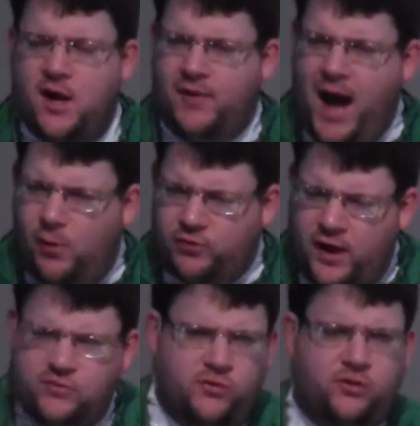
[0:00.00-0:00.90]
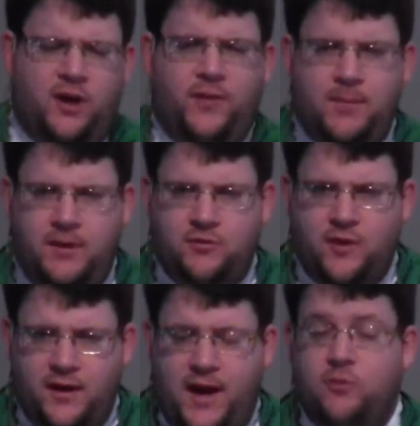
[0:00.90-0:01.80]
Now, if I was ice fishing on Lake
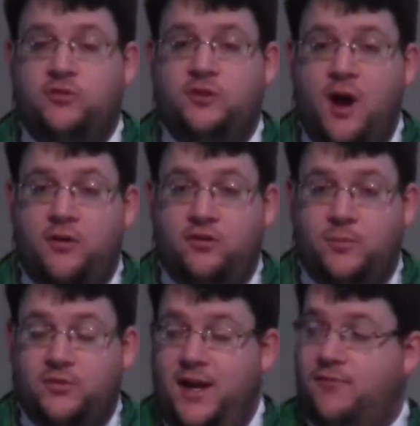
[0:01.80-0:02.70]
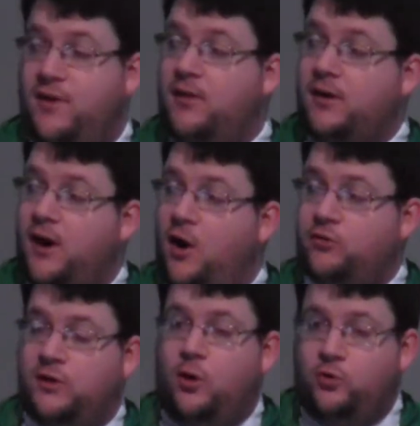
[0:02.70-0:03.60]
Minnetonka and I was skunked and someone said, hey, Father
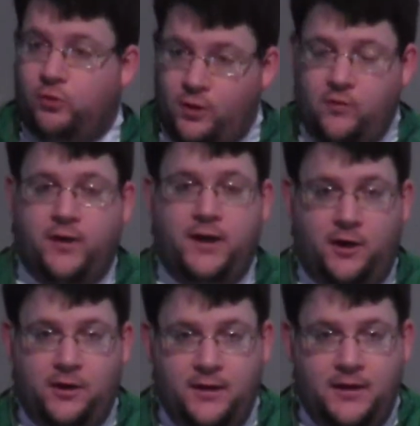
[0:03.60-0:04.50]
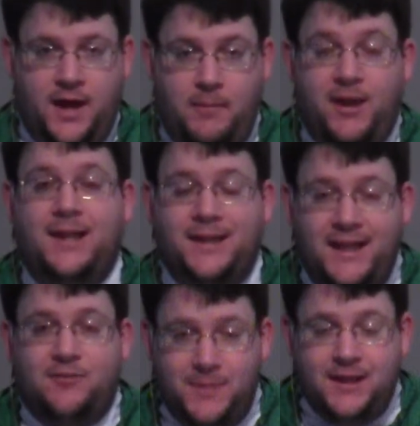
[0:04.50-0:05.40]
Carlson, go drill over here, I'd be like,
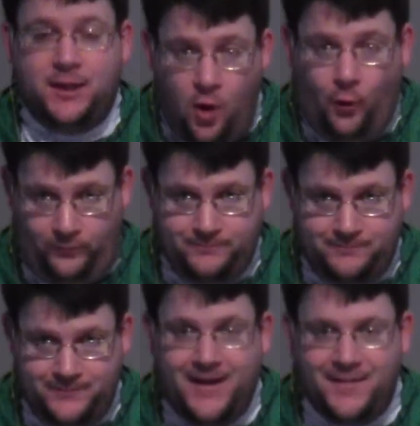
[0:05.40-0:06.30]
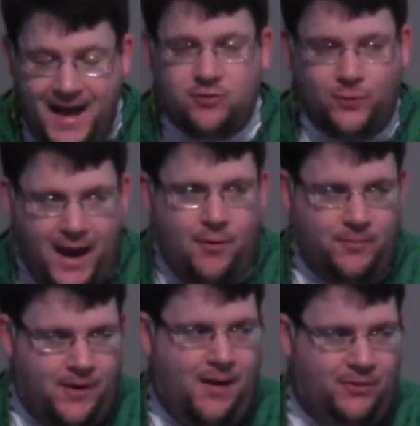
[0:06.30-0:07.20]
leave me alone. That's what I
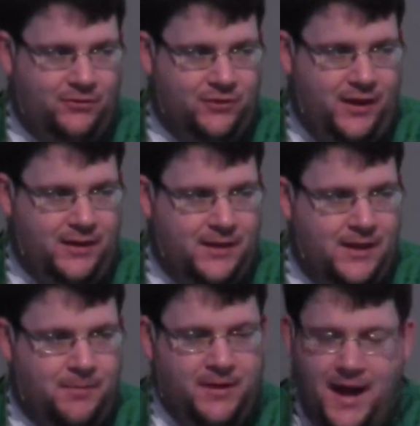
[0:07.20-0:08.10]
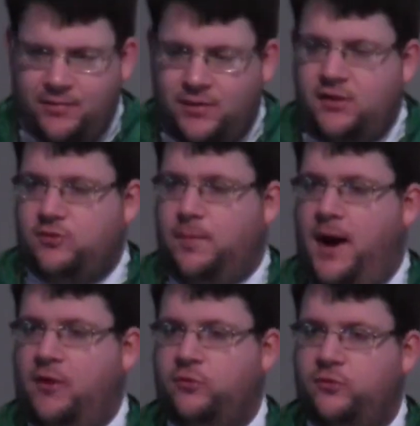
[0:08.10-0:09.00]
would probably say. But not these
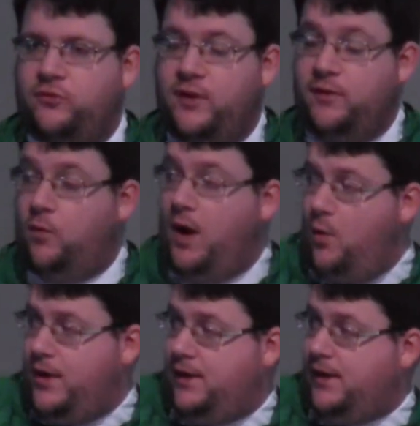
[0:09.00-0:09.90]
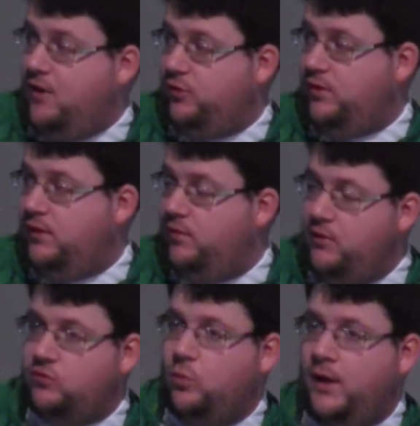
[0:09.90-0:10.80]
apostles. Instead, they, well, we didn't catch anything
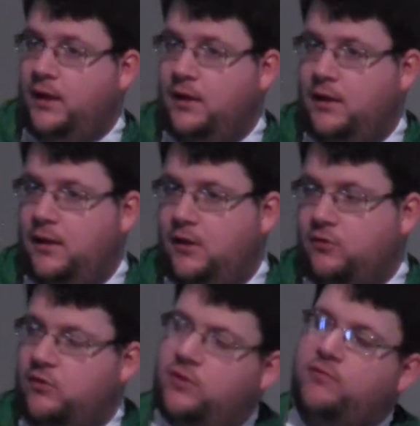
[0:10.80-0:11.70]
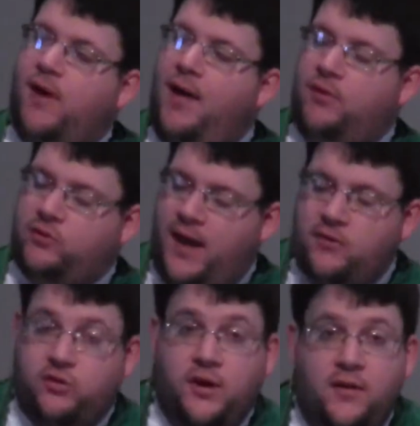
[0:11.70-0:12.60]
this way. So they said, fine, let's
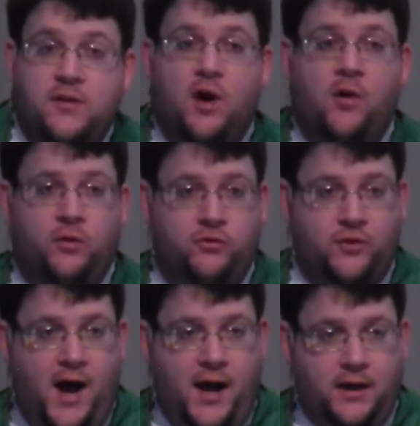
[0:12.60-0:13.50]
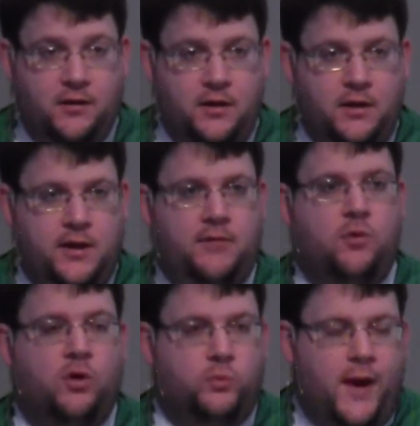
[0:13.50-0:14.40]
cast our net to the other side. And of
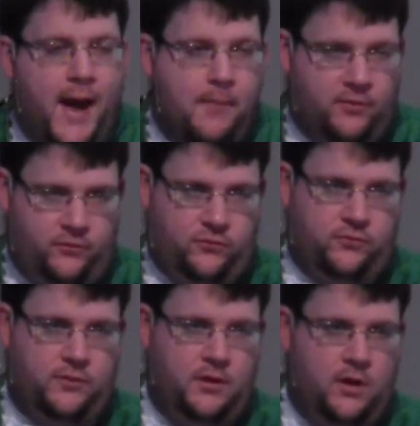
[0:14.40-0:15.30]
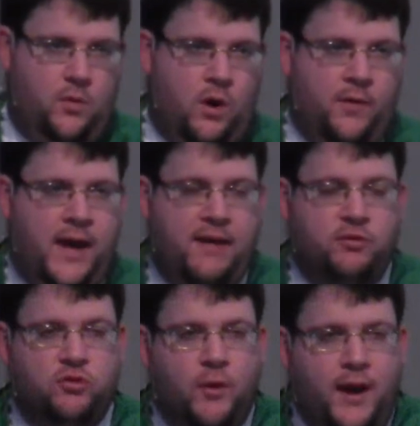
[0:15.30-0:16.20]
course, what happens? Well, they have
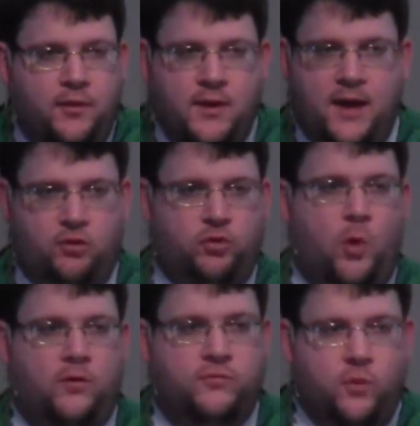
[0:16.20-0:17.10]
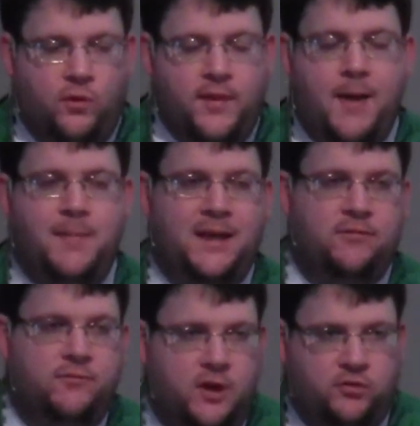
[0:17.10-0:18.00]
to drag the net ashore. It's full of that many
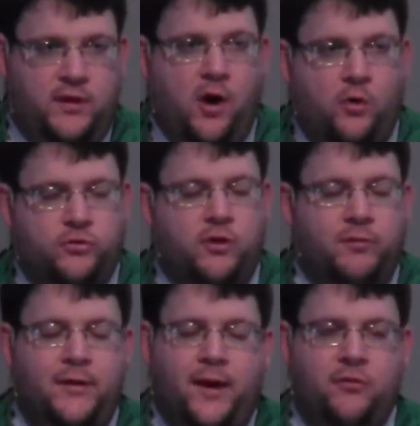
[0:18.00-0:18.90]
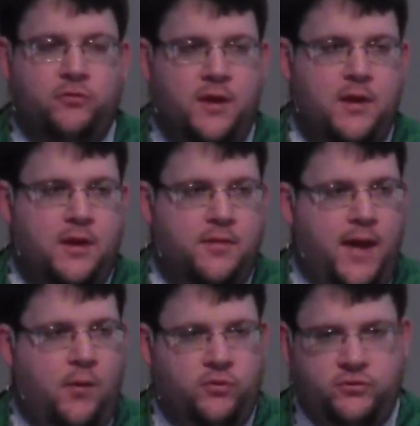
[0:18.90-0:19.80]
fish, and they all of a sudden realize
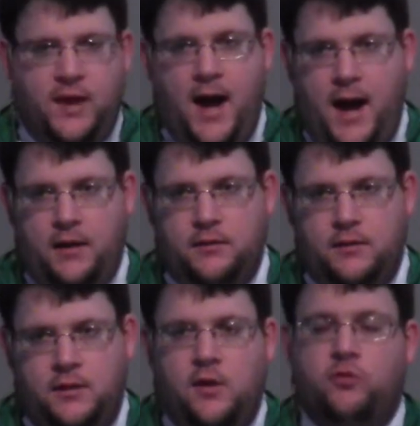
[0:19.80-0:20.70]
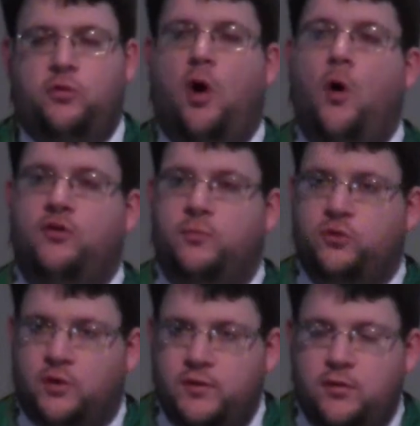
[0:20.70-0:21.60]
that was God. So they're always
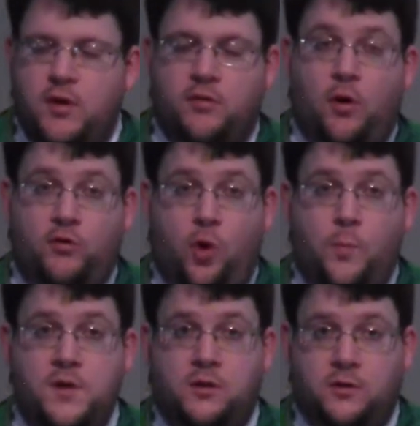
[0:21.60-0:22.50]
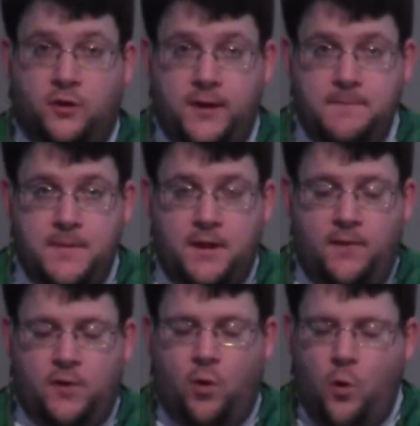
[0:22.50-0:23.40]
observant, they're always open to learning,
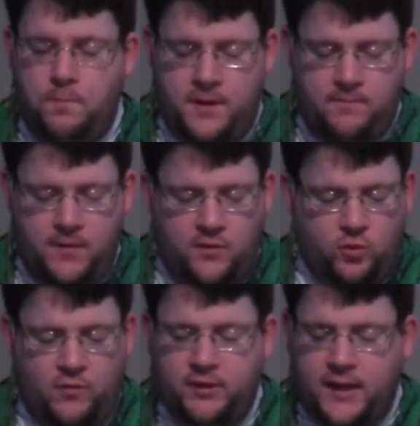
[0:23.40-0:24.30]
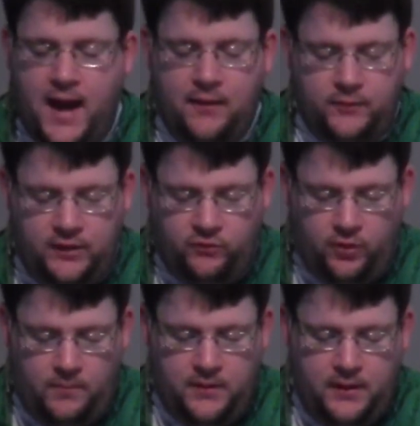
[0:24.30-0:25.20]
and they're open to wherever God leads
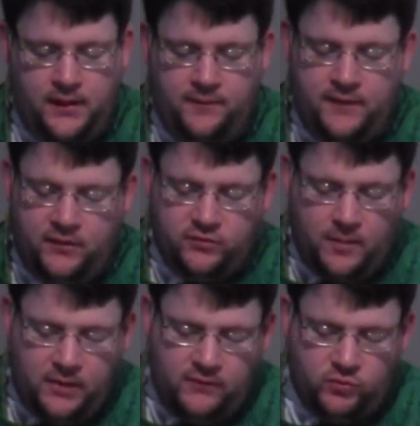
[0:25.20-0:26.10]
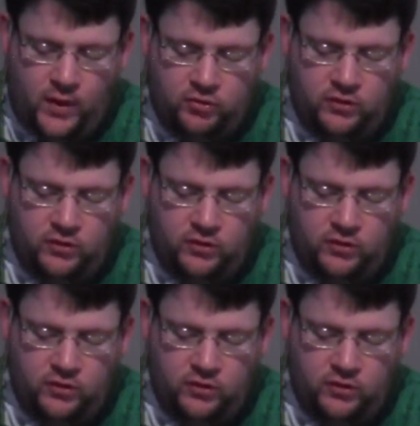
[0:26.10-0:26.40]
them. And this, I believe, is why